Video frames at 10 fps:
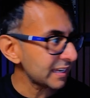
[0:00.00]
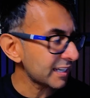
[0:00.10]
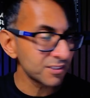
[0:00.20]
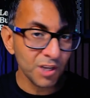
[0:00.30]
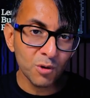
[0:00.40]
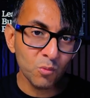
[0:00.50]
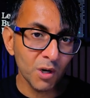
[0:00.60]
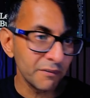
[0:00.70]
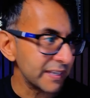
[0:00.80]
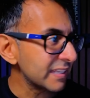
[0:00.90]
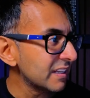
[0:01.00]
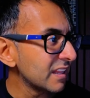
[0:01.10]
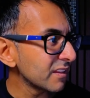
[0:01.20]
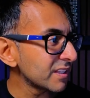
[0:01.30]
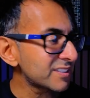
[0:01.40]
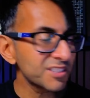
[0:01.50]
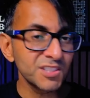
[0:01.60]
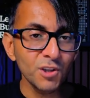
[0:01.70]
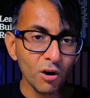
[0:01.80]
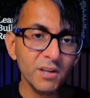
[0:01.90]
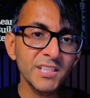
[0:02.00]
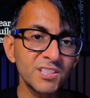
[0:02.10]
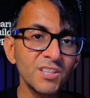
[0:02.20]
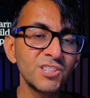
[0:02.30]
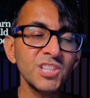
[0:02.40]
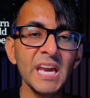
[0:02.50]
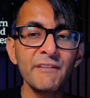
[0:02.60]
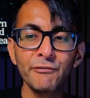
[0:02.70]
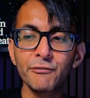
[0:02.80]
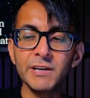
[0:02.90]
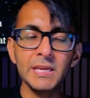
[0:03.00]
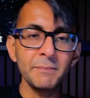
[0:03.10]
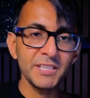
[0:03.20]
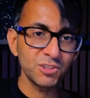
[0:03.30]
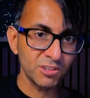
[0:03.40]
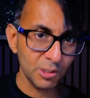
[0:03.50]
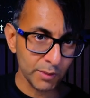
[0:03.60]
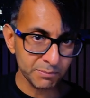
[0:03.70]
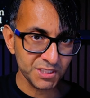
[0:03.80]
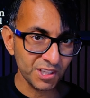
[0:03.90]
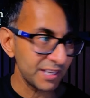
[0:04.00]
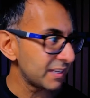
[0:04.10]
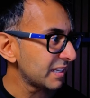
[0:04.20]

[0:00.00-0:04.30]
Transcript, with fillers: And don't worry, this is not going to touch every image on your website.